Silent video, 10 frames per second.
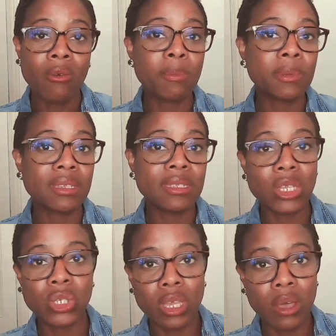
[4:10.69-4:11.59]

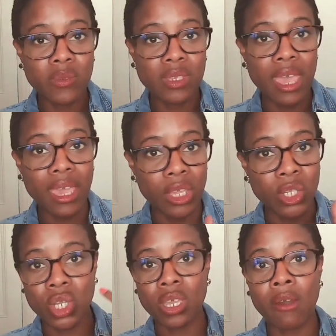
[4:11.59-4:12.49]
Representation covers
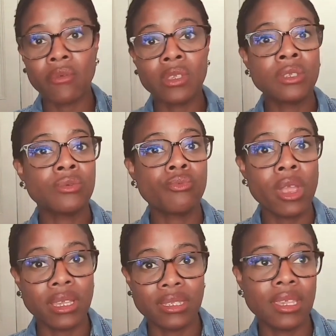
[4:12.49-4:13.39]
age, it covers
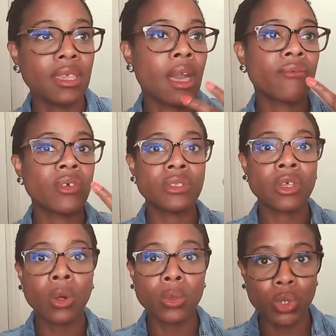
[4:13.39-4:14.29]
race, it covers
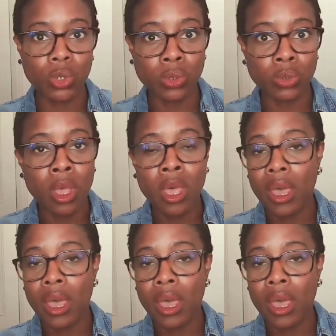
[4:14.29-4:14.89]
cultural